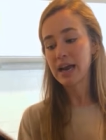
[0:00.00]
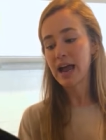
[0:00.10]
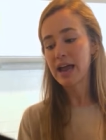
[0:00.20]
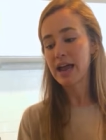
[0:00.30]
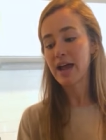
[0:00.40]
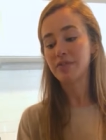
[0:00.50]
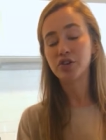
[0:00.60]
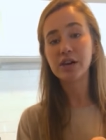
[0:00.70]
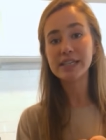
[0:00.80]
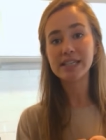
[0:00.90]
and I have
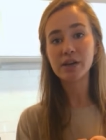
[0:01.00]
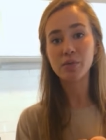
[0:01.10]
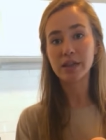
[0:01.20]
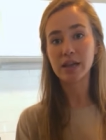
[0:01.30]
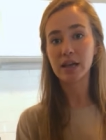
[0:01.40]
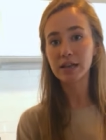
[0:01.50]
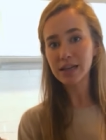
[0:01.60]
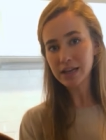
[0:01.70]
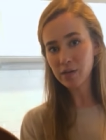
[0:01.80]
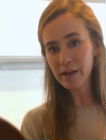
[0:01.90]
greased it with a
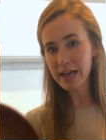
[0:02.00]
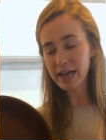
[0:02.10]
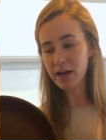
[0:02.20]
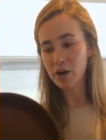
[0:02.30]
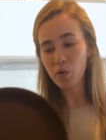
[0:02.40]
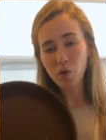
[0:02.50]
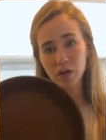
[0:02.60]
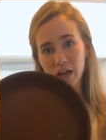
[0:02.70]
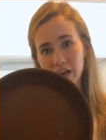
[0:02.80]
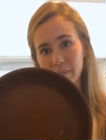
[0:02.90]
little bit or
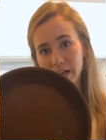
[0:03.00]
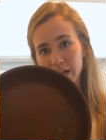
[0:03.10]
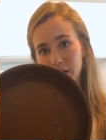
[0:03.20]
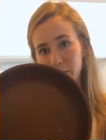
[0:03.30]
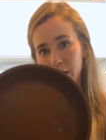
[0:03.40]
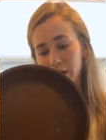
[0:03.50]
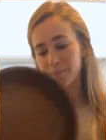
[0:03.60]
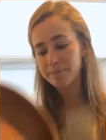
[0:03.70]
a lot of it of butter.